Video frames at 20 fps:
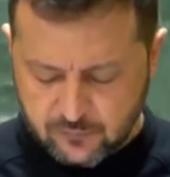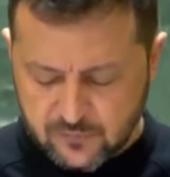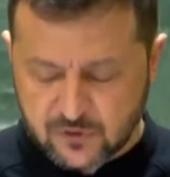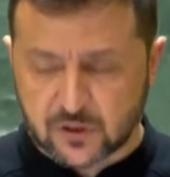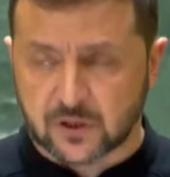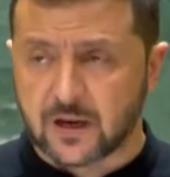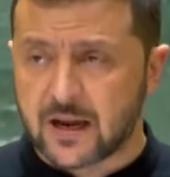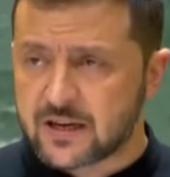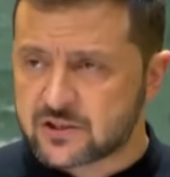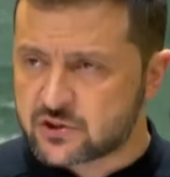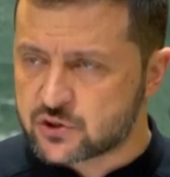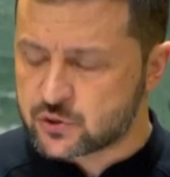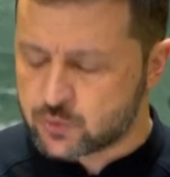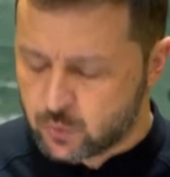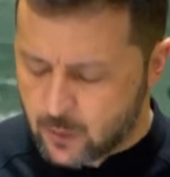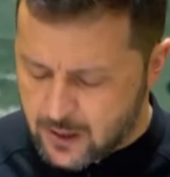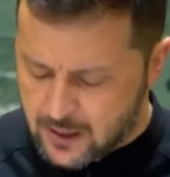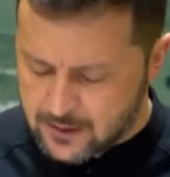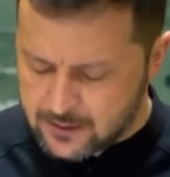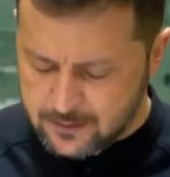the largest
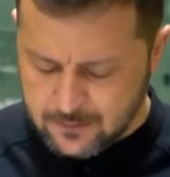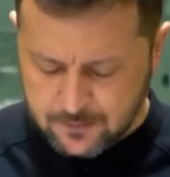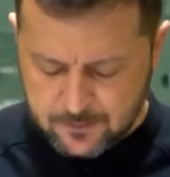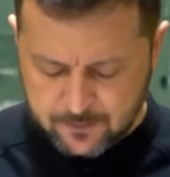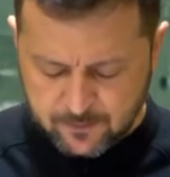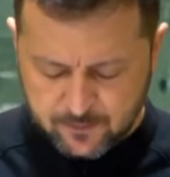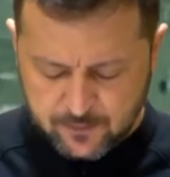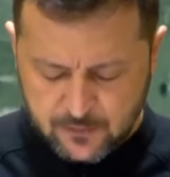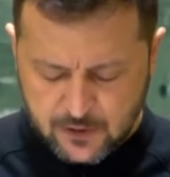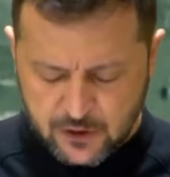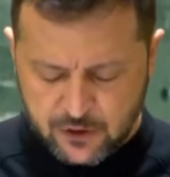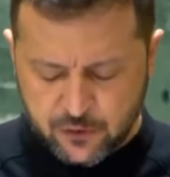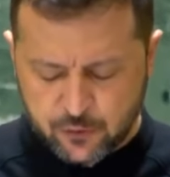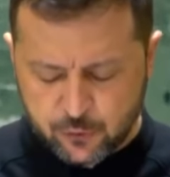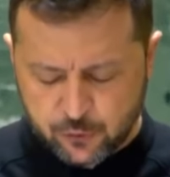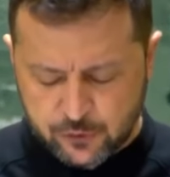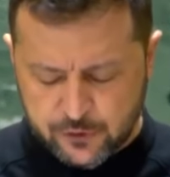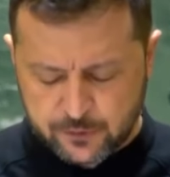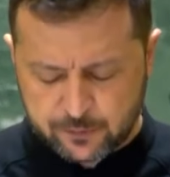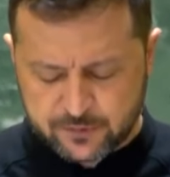one in
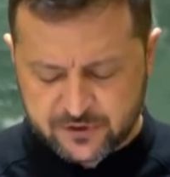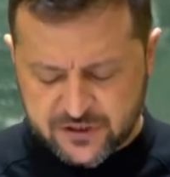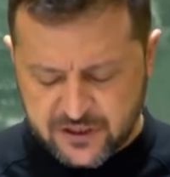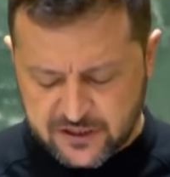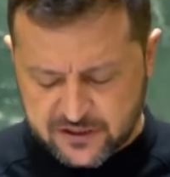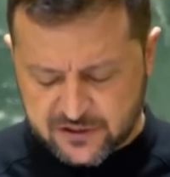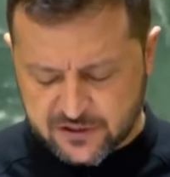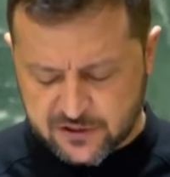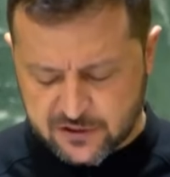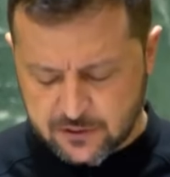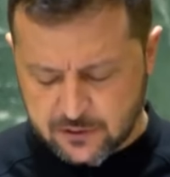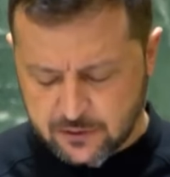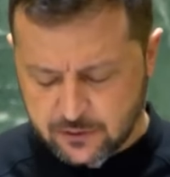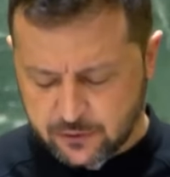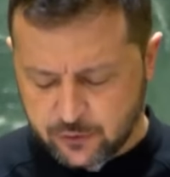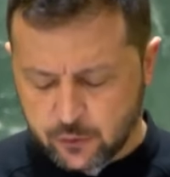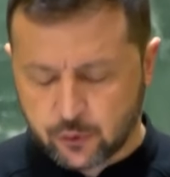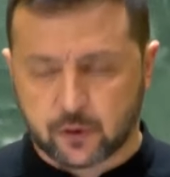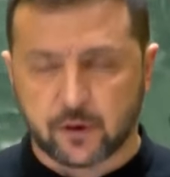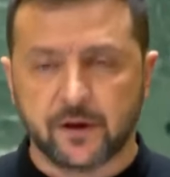Europe, six
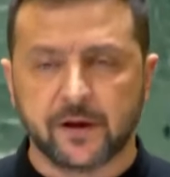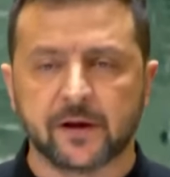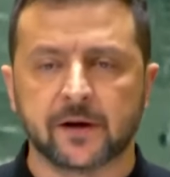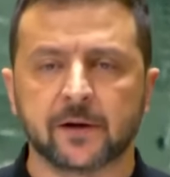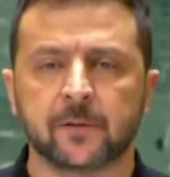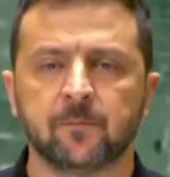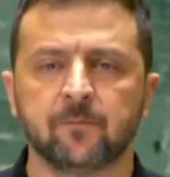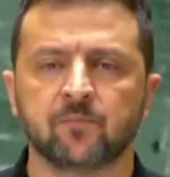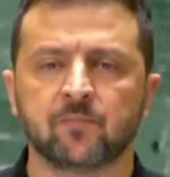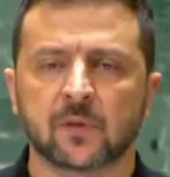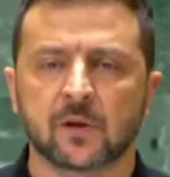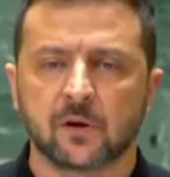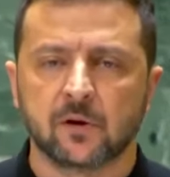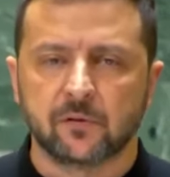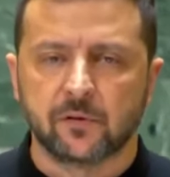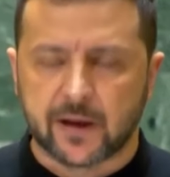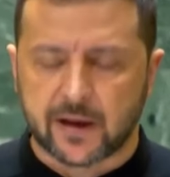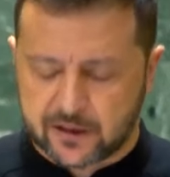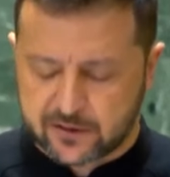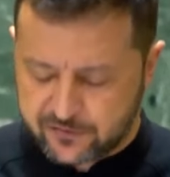nuclear
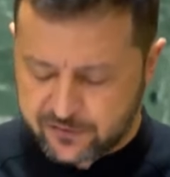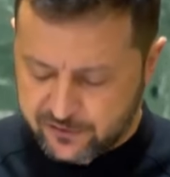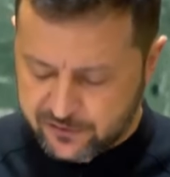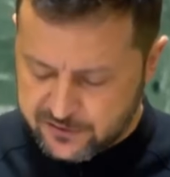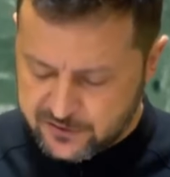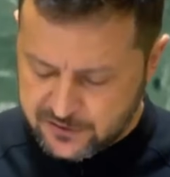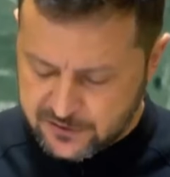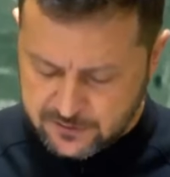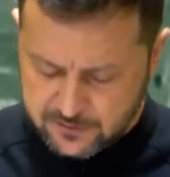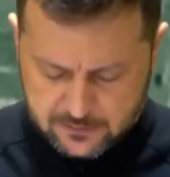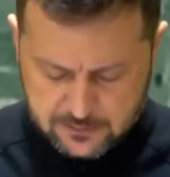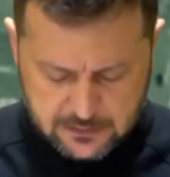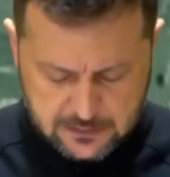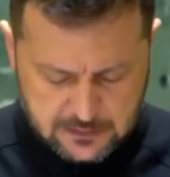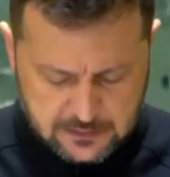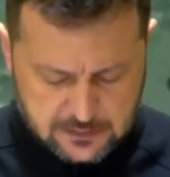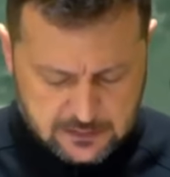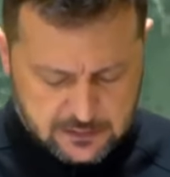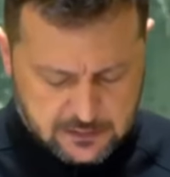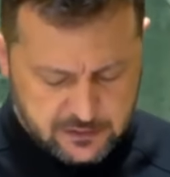reactors.
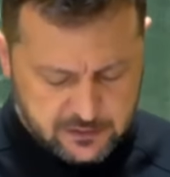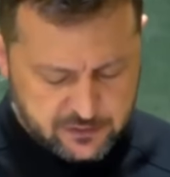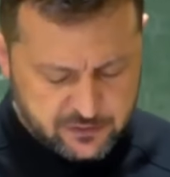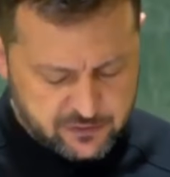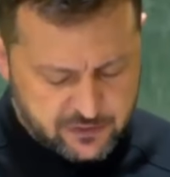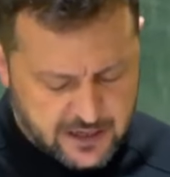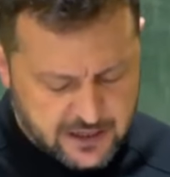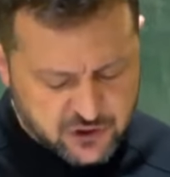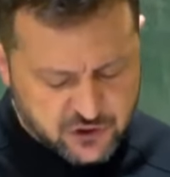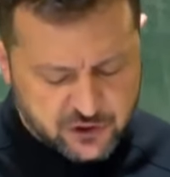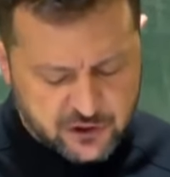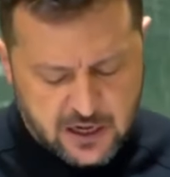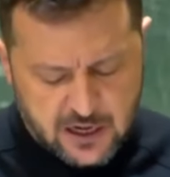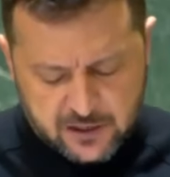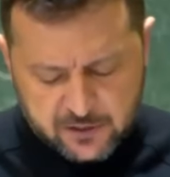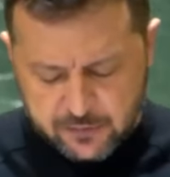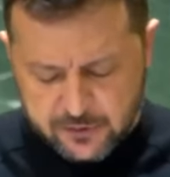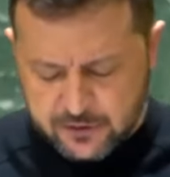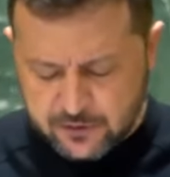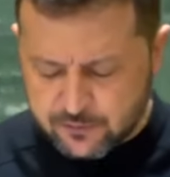The Russian
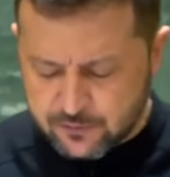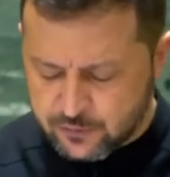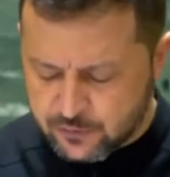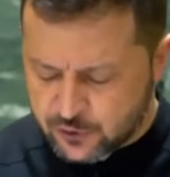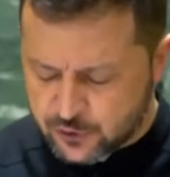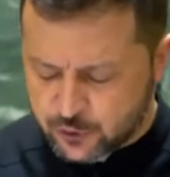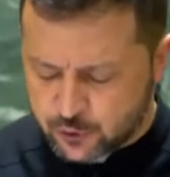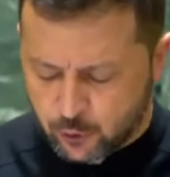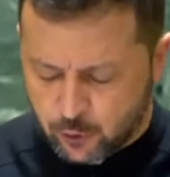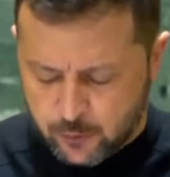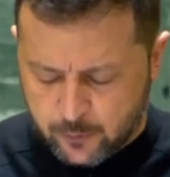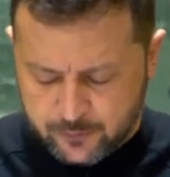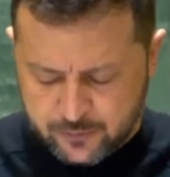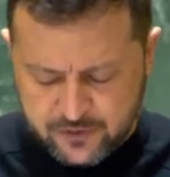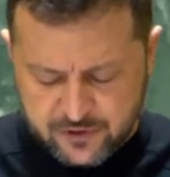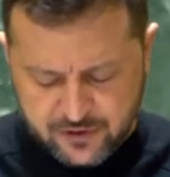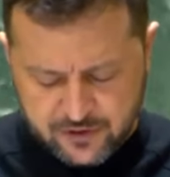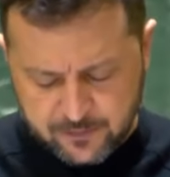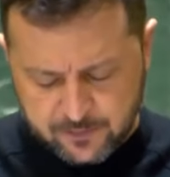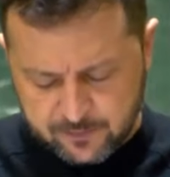army
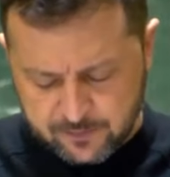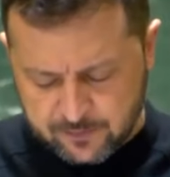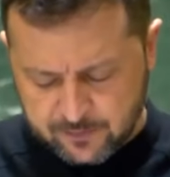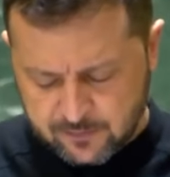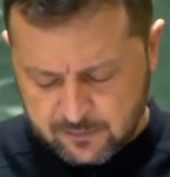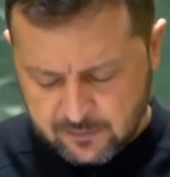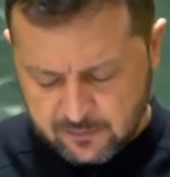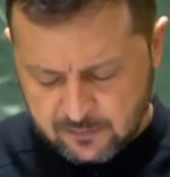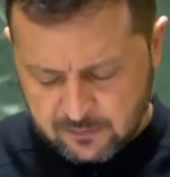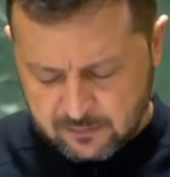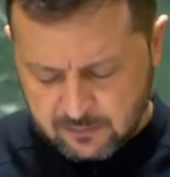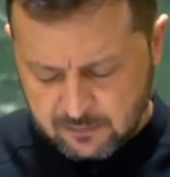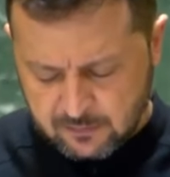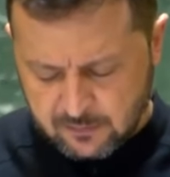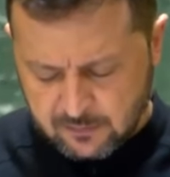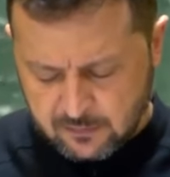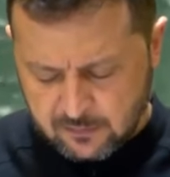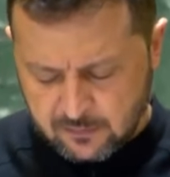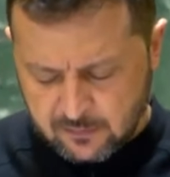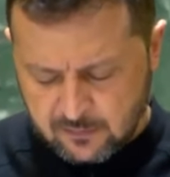stormed
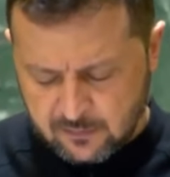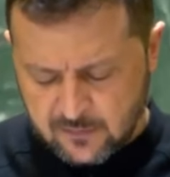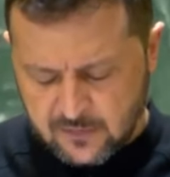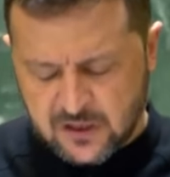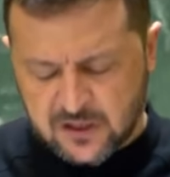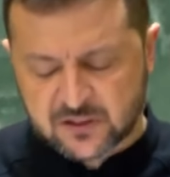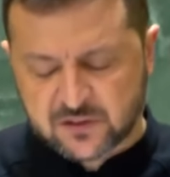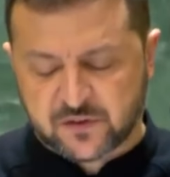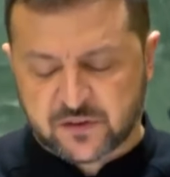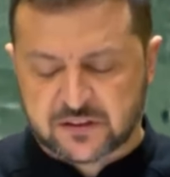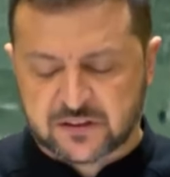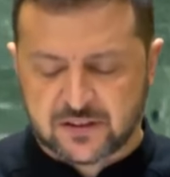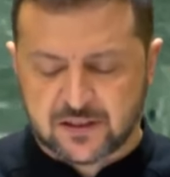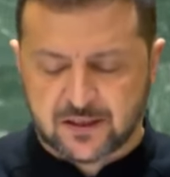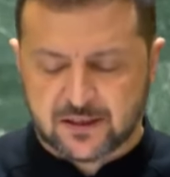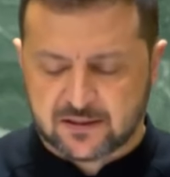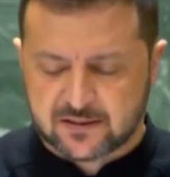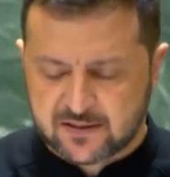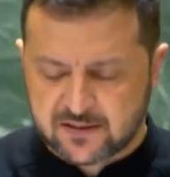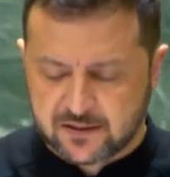this
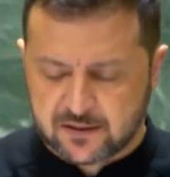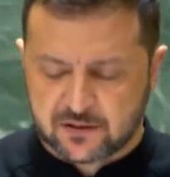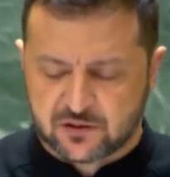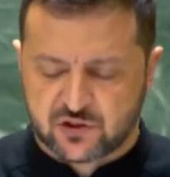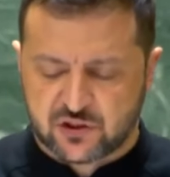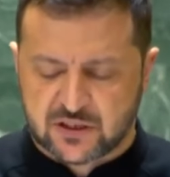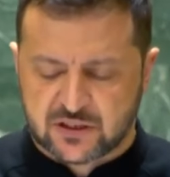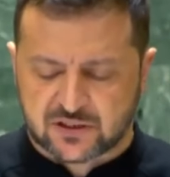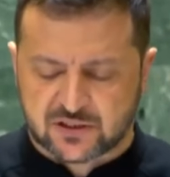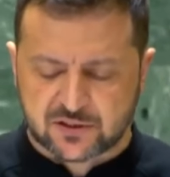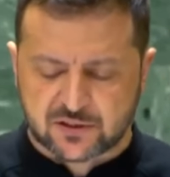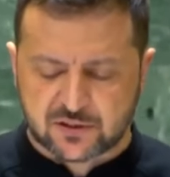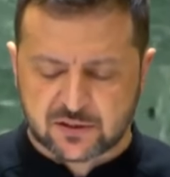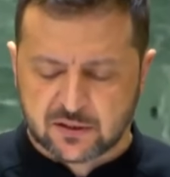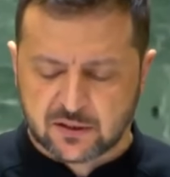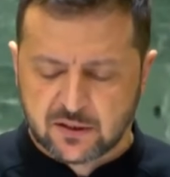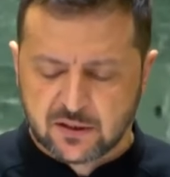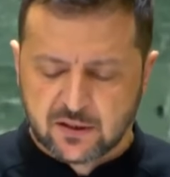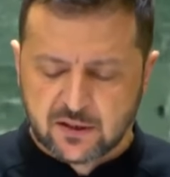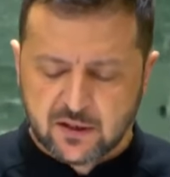facility just
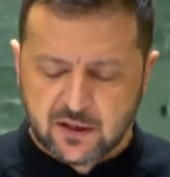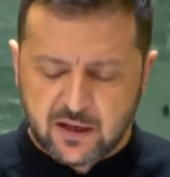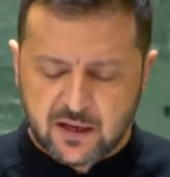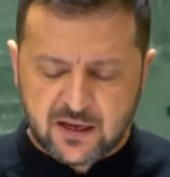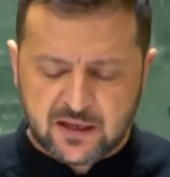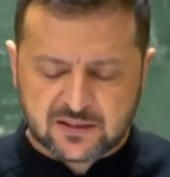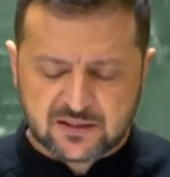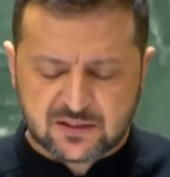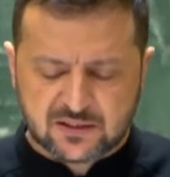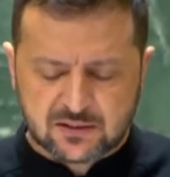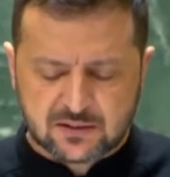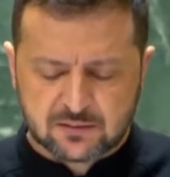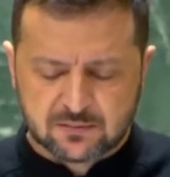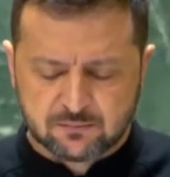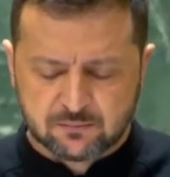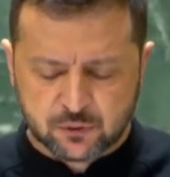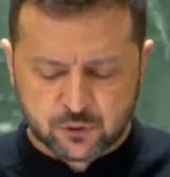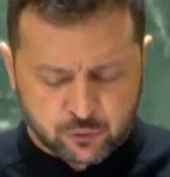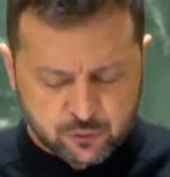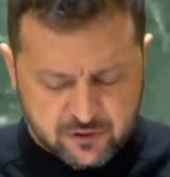as
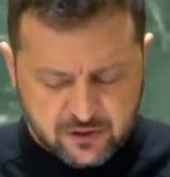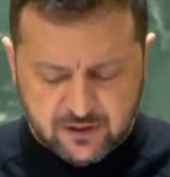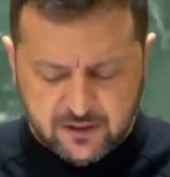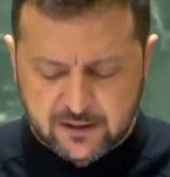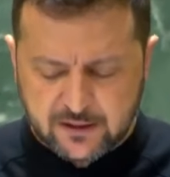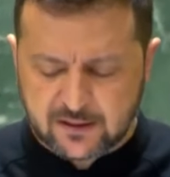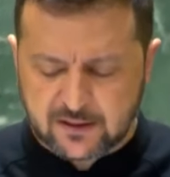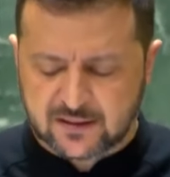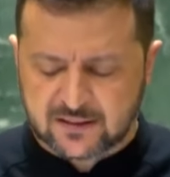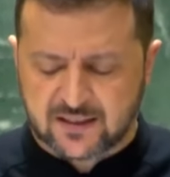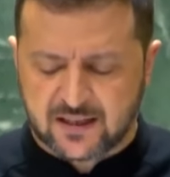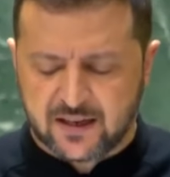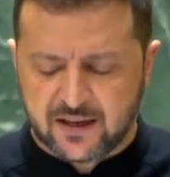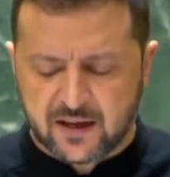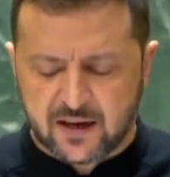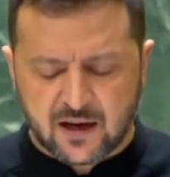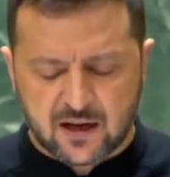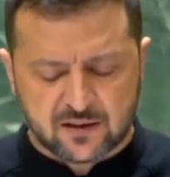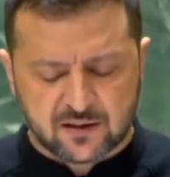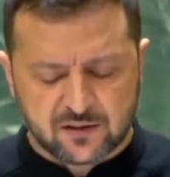brutally as
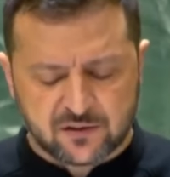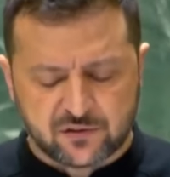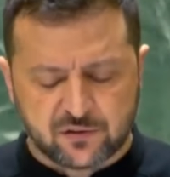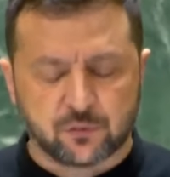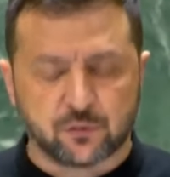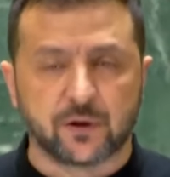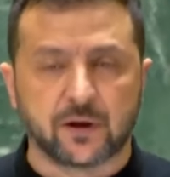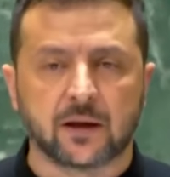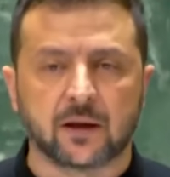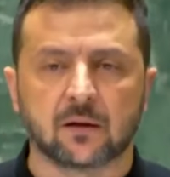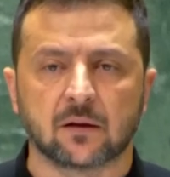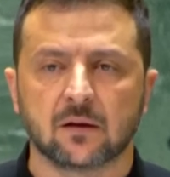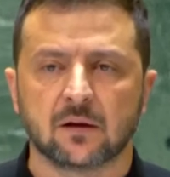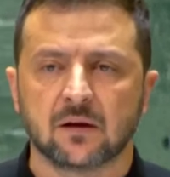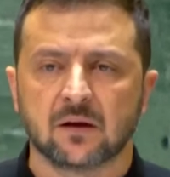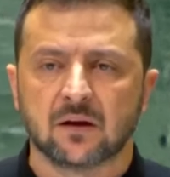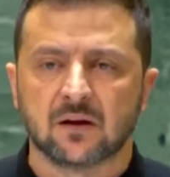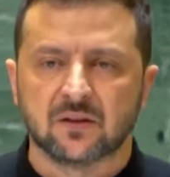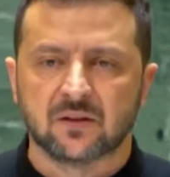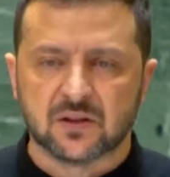any other during
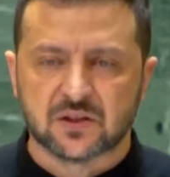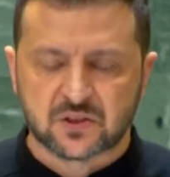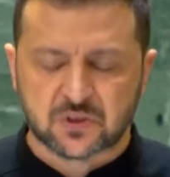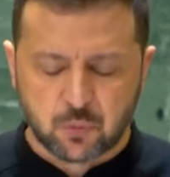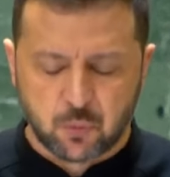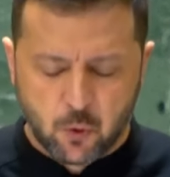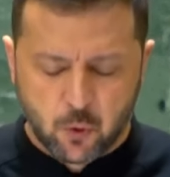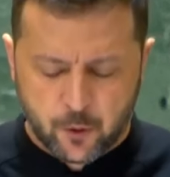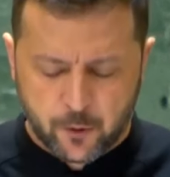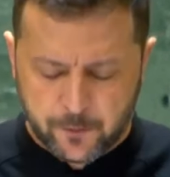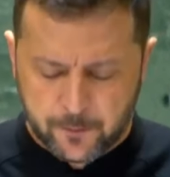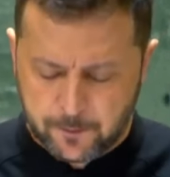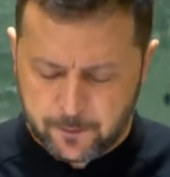this war,